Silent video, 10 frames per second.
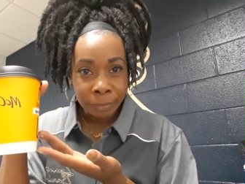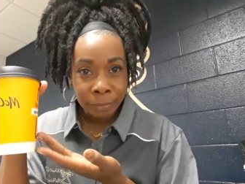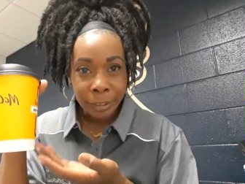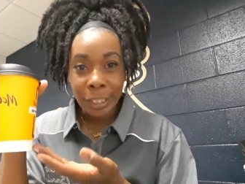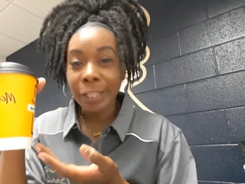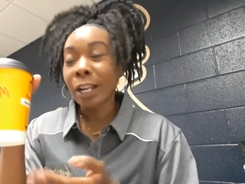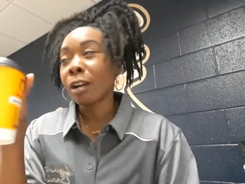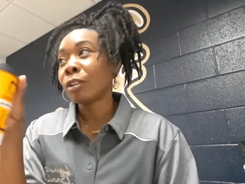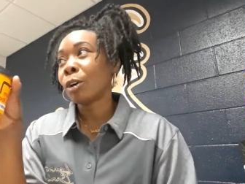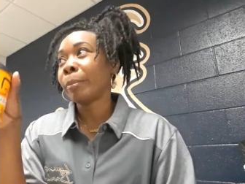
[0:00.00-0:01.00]
Yeah, y'all
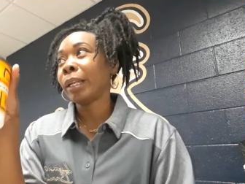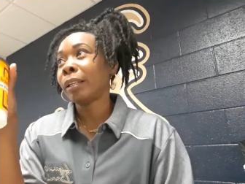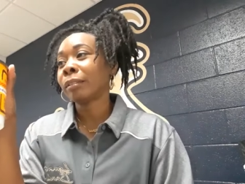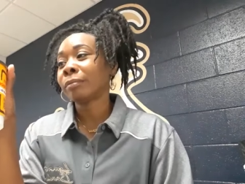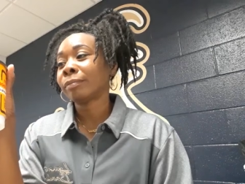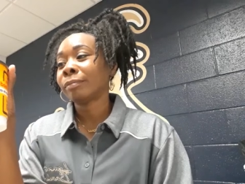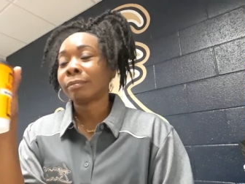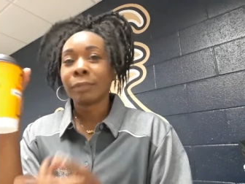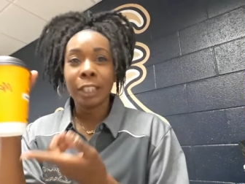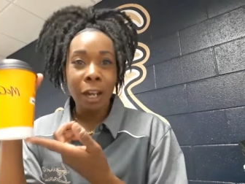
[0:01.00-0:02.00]
know me.
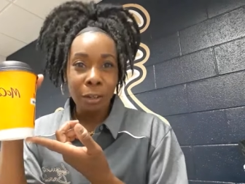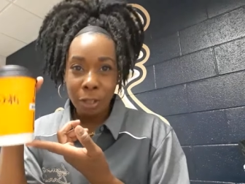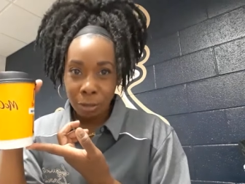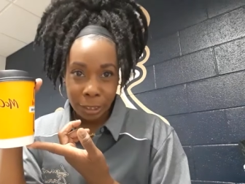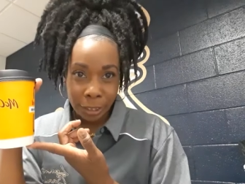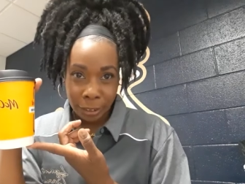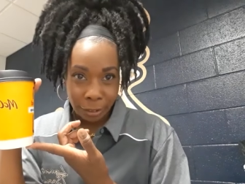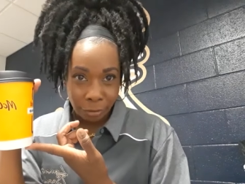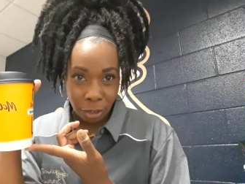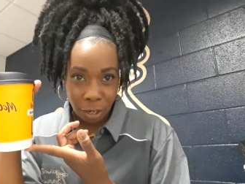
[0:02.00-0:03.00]
Y'all know this ain't
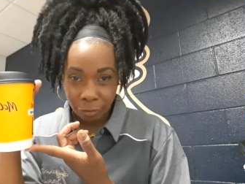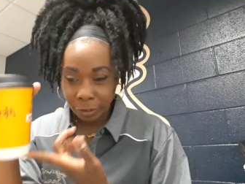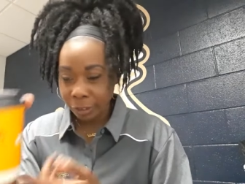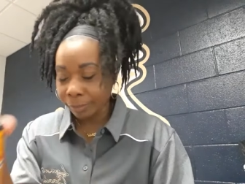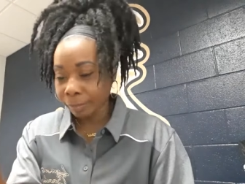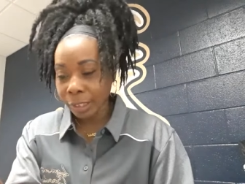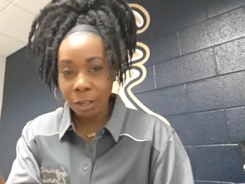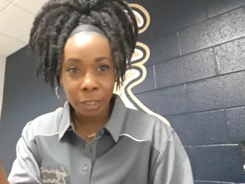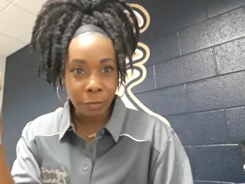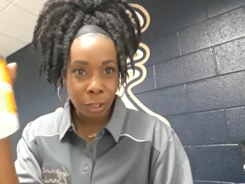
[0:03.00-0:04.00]
enough coffee. I
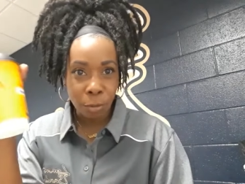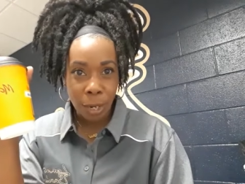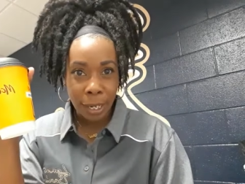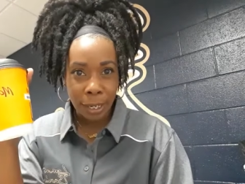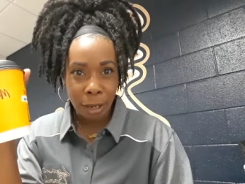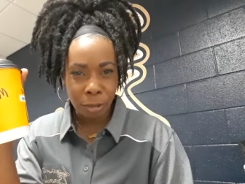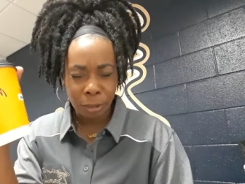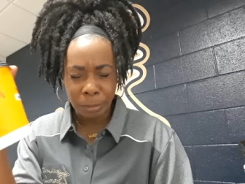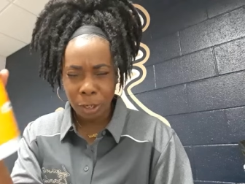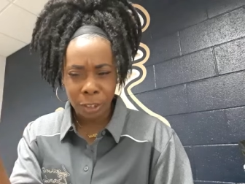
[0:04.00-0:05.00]
don't even know why I only
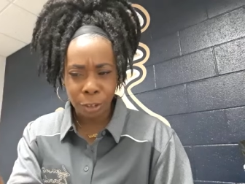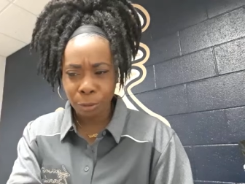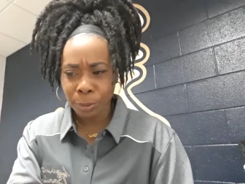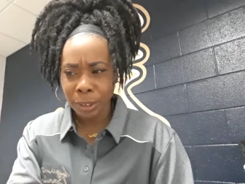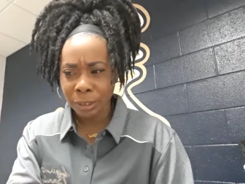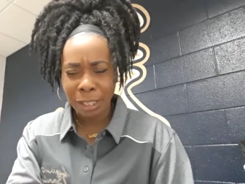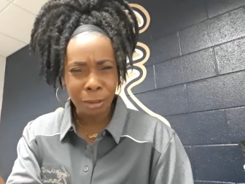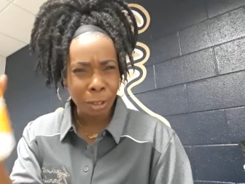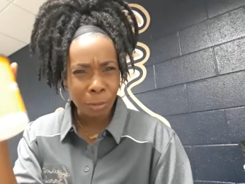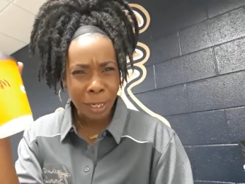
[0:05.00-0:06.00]
bought a little one. I
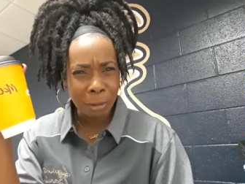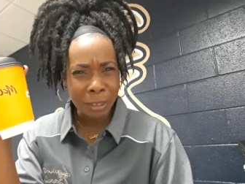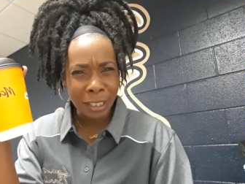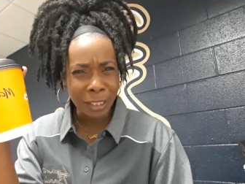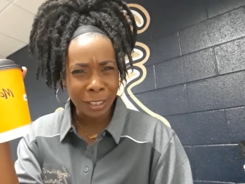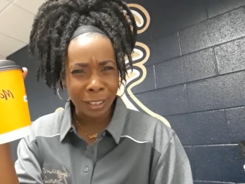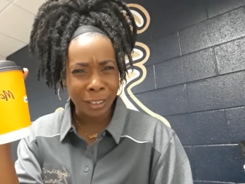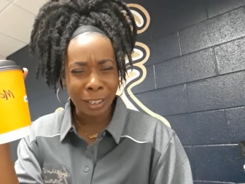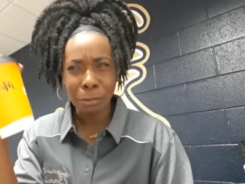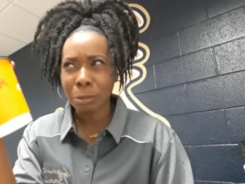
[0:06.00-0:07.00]
don't know what I was thinking.
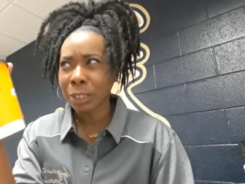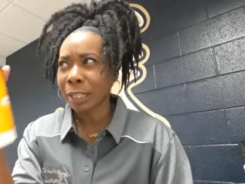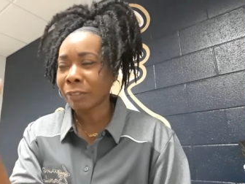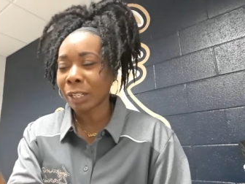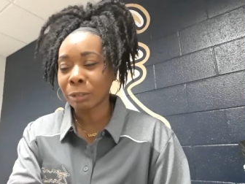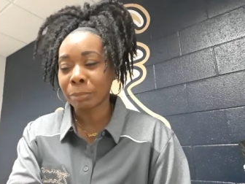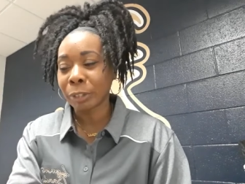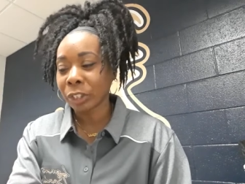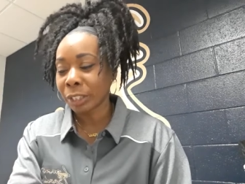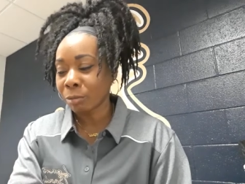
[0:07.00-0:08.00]
Like, what was I even? I was
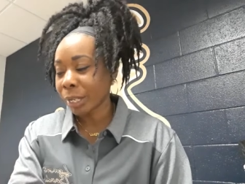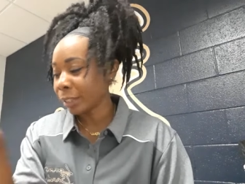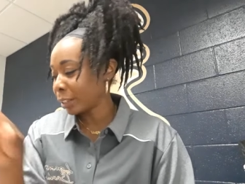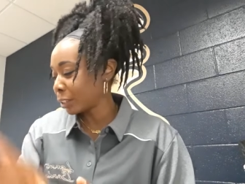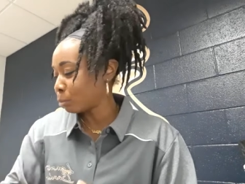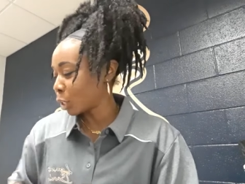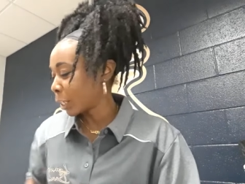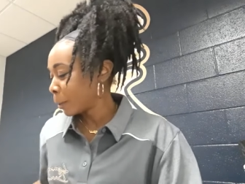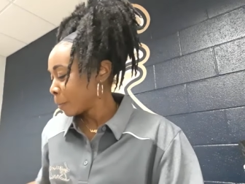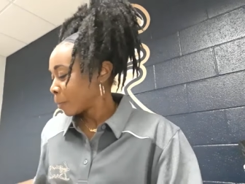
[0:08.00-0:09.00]
barely awake this morning.
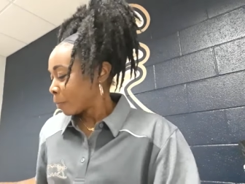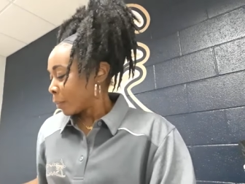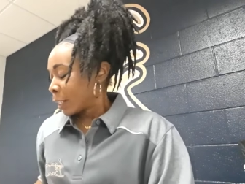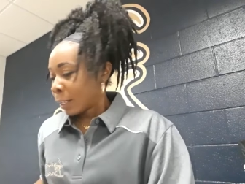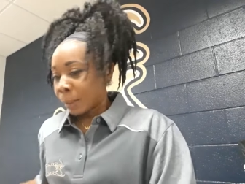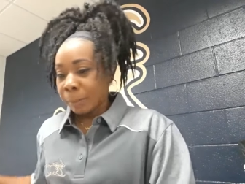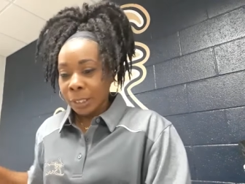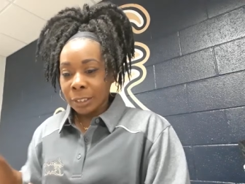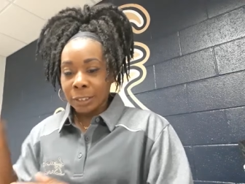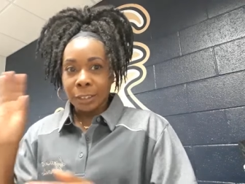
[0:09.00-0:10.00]

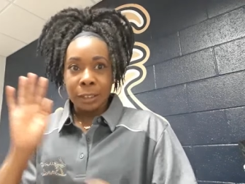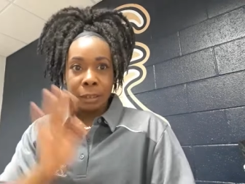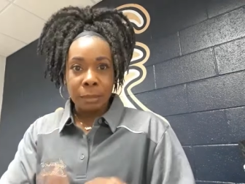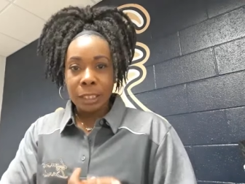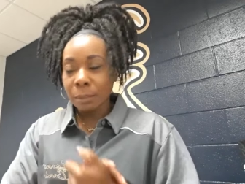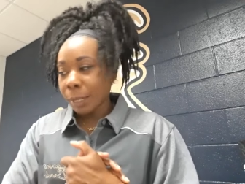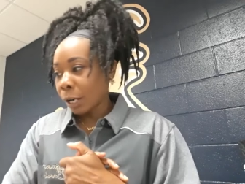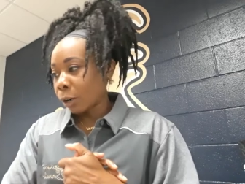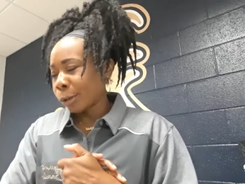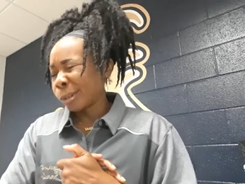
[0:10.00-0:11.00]
But um, it's
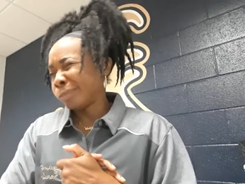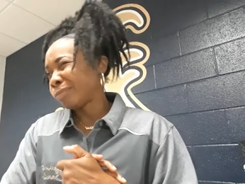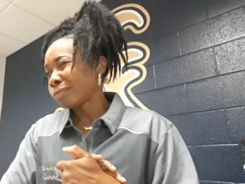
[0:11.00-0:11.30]
about